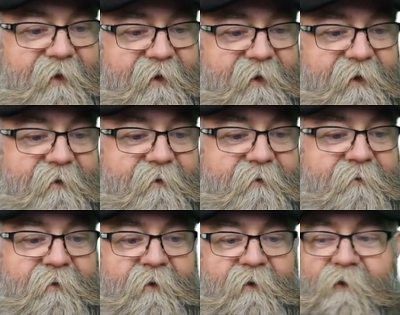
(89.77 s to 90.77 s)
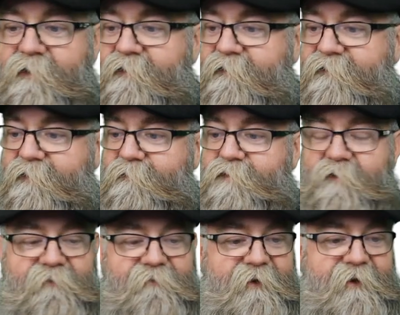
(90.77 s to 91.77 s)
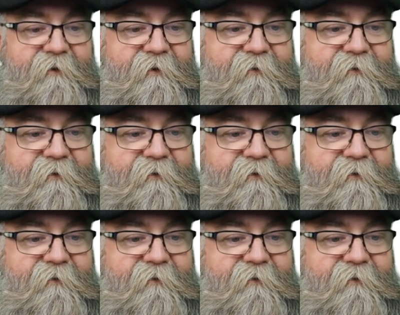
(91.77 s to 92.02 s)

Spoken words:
and the scent profile